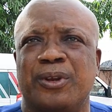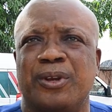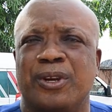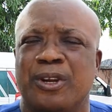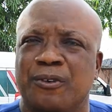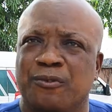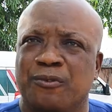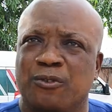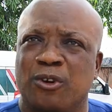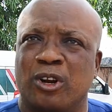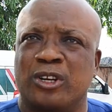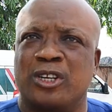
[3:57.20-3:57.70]

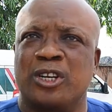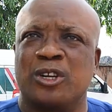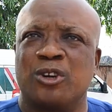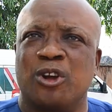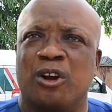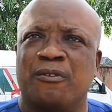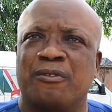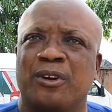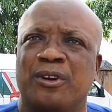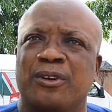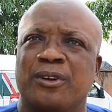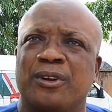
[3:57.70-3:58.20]
they've gotten
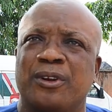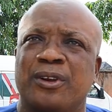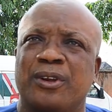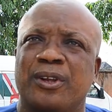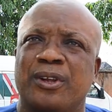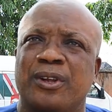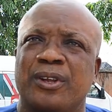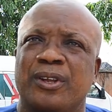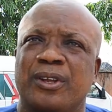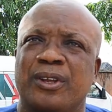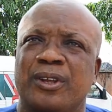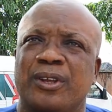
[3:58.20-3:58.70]
governor.
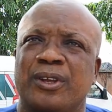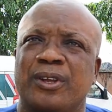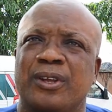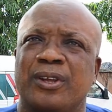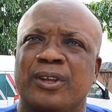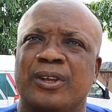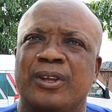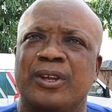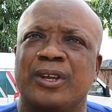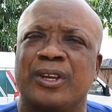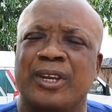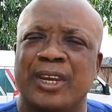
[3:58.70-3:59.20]

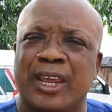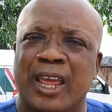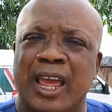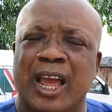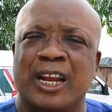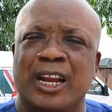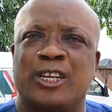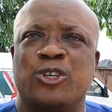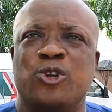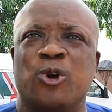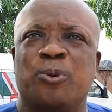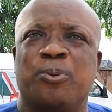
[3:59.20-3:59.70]
The
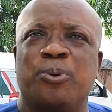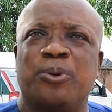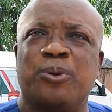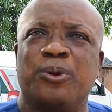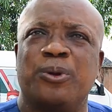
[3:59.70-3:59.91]
Ethiop,